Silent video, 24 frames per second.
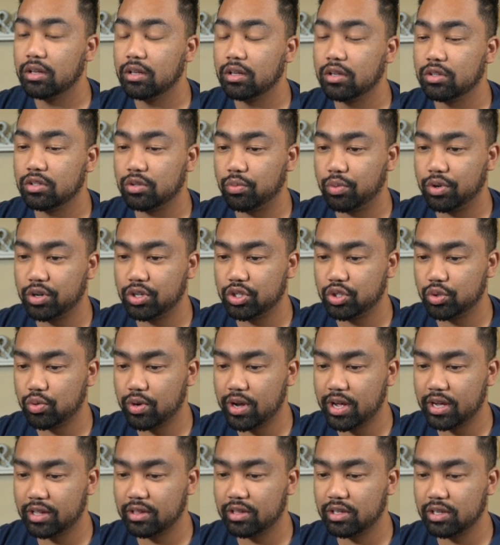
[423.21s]
So we're gonna
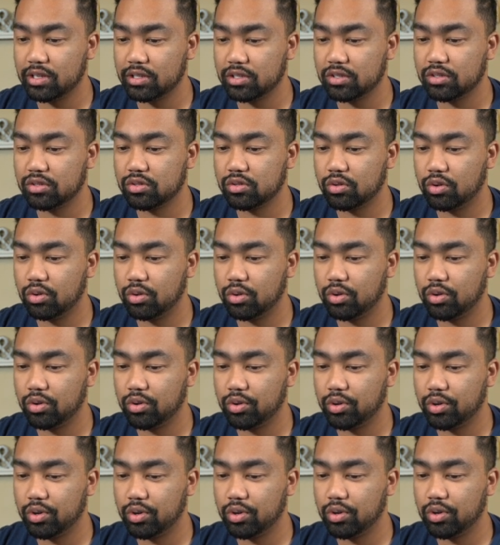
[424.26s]
drag this
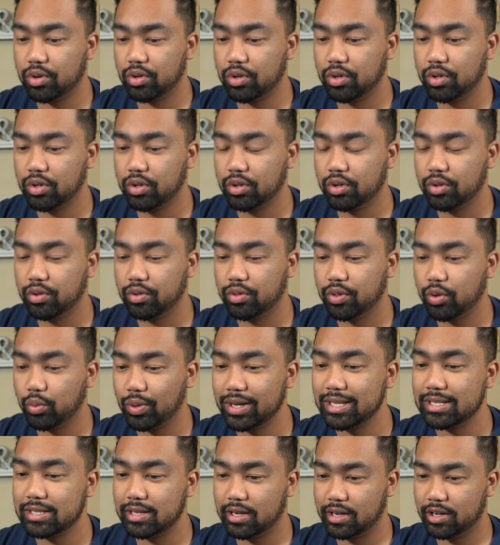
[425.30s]
all the
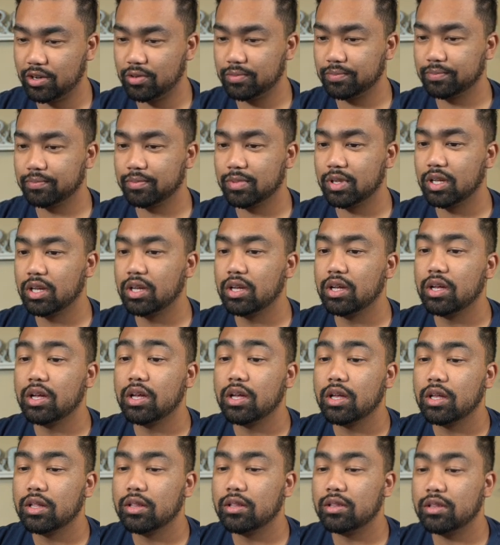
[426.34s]
way down.
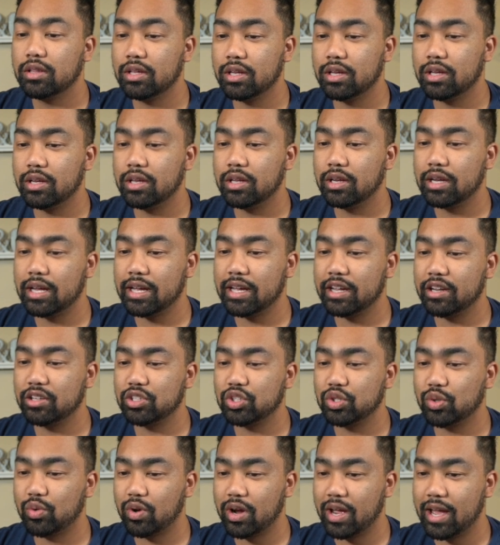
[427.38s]
Then I gotta
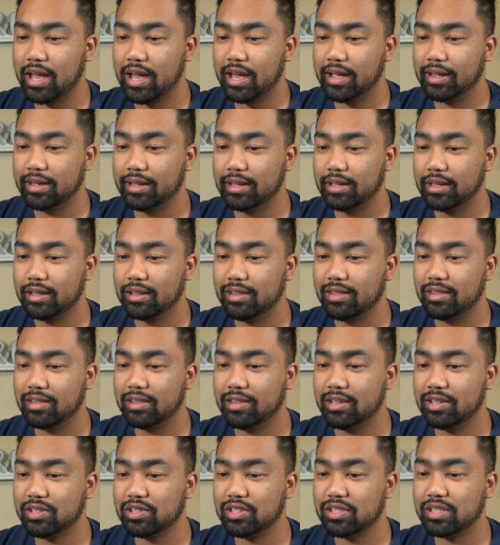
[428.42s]
drag
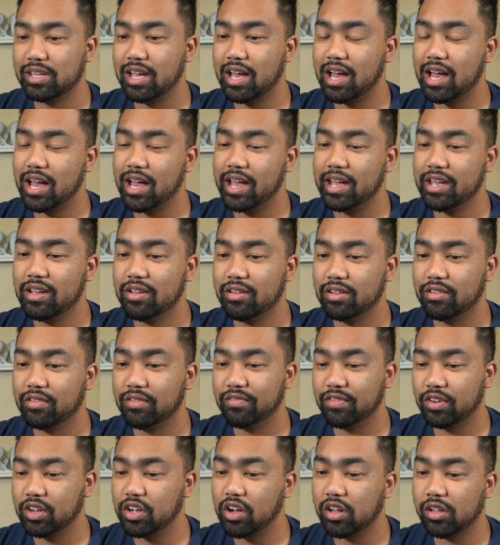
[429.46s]
this guy
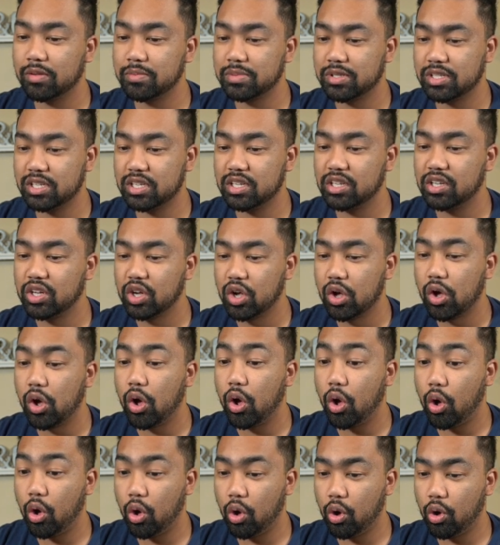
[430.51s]
from column C
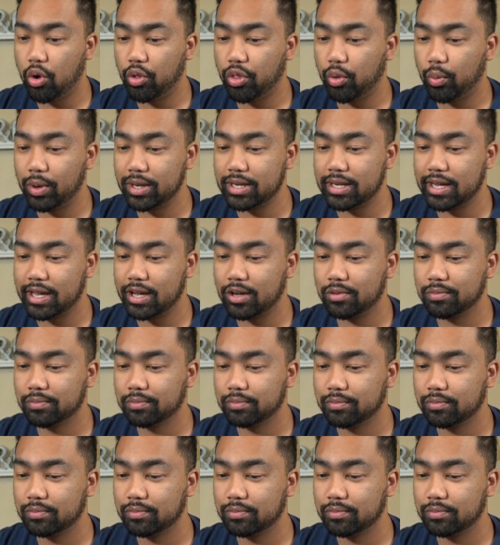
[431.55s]
all the way down.